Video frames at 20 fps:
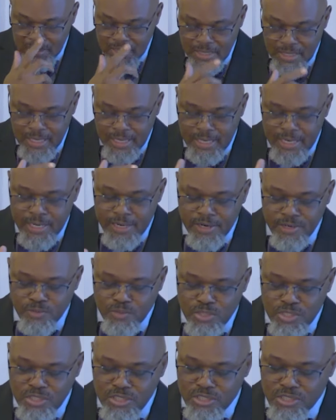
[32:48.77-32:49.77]
And here
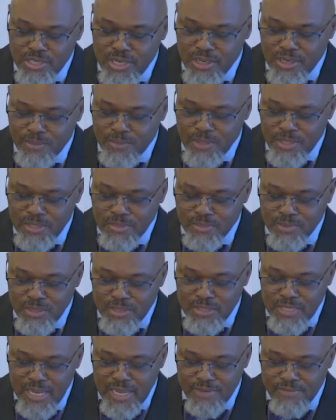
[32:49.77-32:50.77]
what
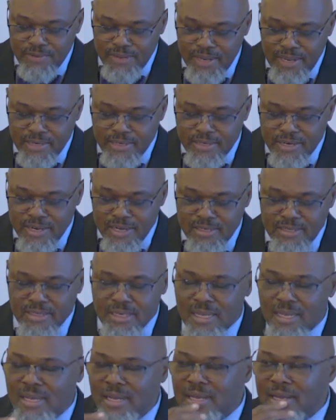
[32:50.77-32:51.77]
David had done,
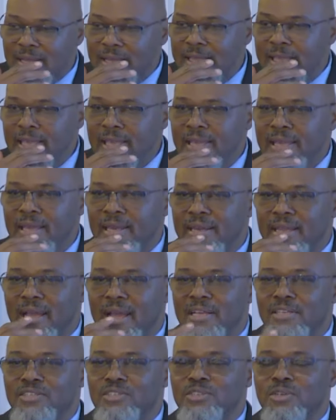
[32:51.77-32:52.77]
he had
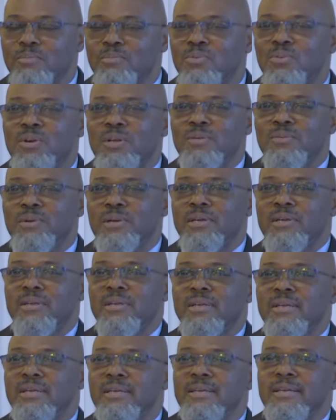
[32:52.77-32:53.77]
gotten to the point where,
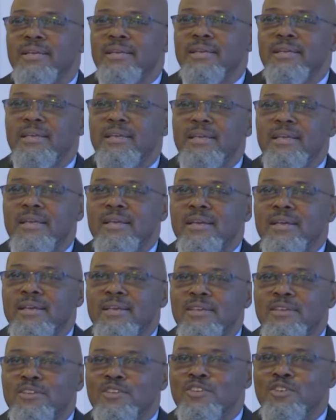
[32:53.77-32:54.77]

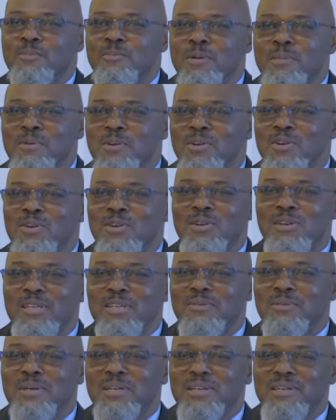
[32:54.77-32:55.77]
you remember
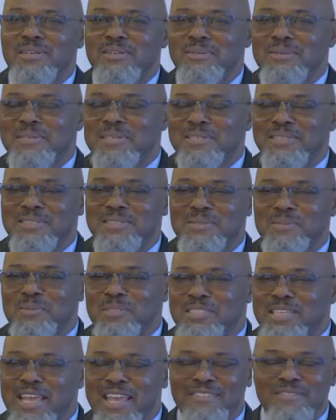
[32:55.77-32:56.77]
early where
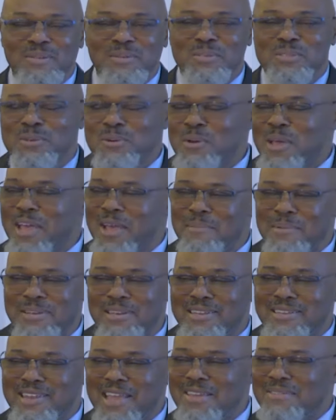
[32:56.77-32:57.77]
David was so happy
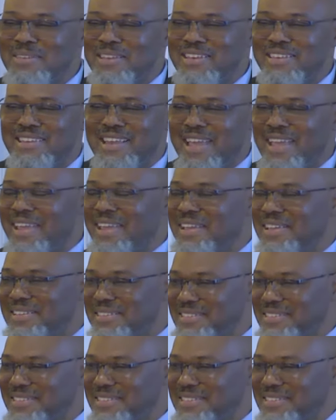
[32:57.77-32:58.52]
that David danced.